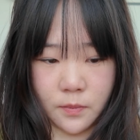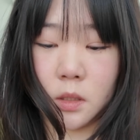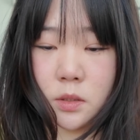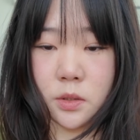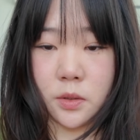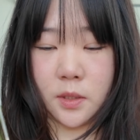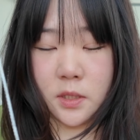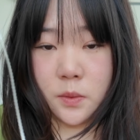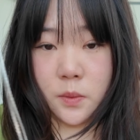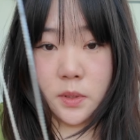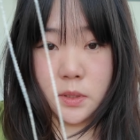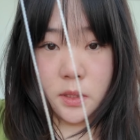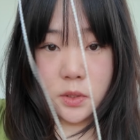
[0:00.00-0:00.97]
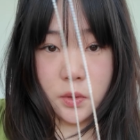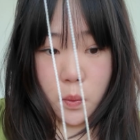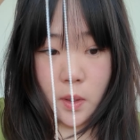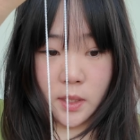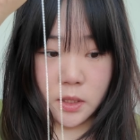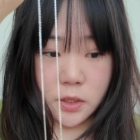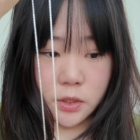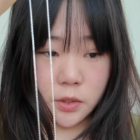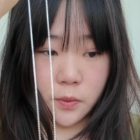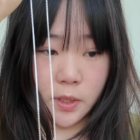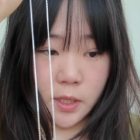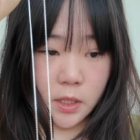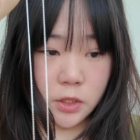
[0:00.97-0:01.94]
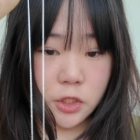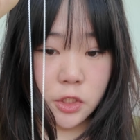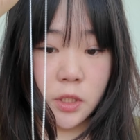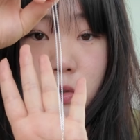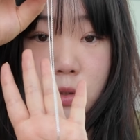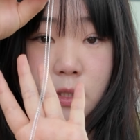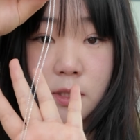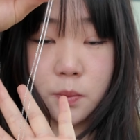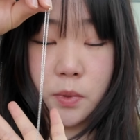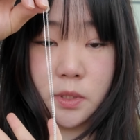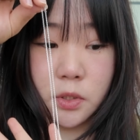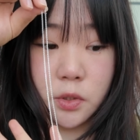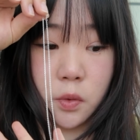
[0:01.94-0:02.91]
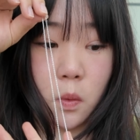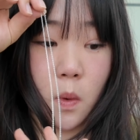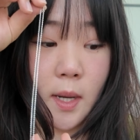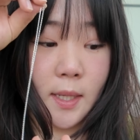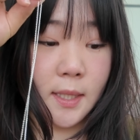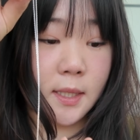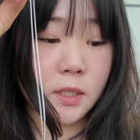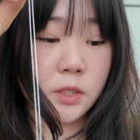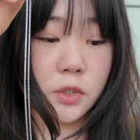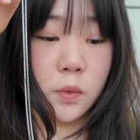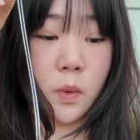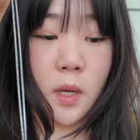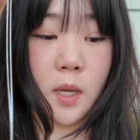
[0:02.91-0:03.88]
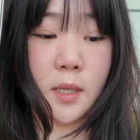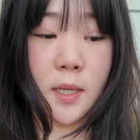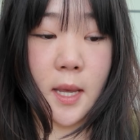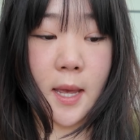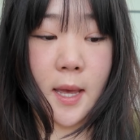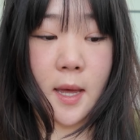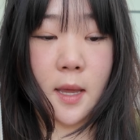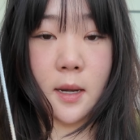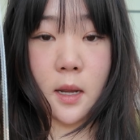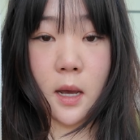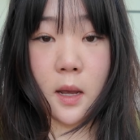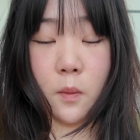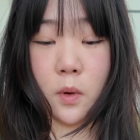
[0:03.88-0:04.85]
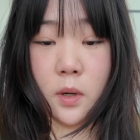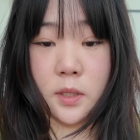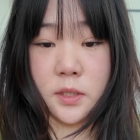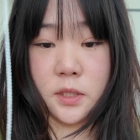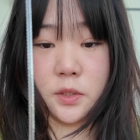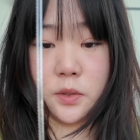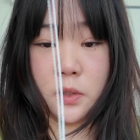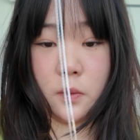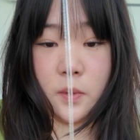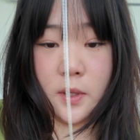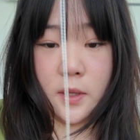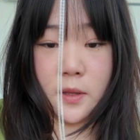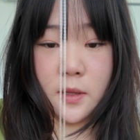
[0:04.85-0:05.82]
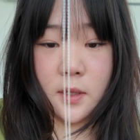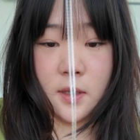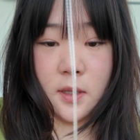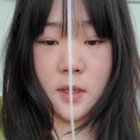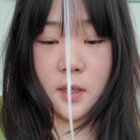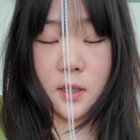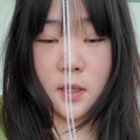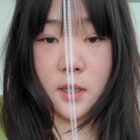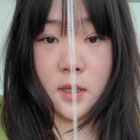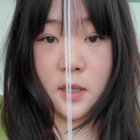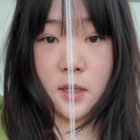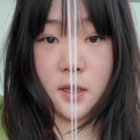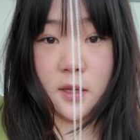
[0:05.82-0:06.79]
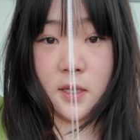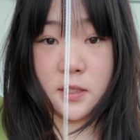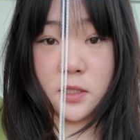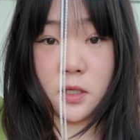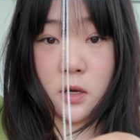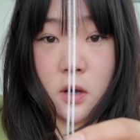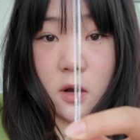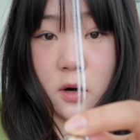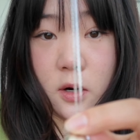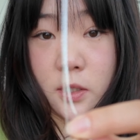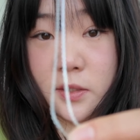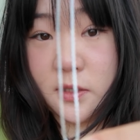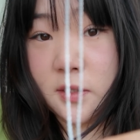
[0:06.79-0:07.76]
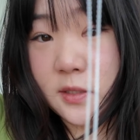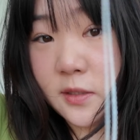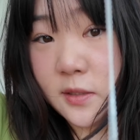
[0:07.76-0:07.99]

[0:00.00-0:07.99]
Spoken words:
So this one's the 22 inch. This one's a 20 inch one, and I wanted to do it with this heart.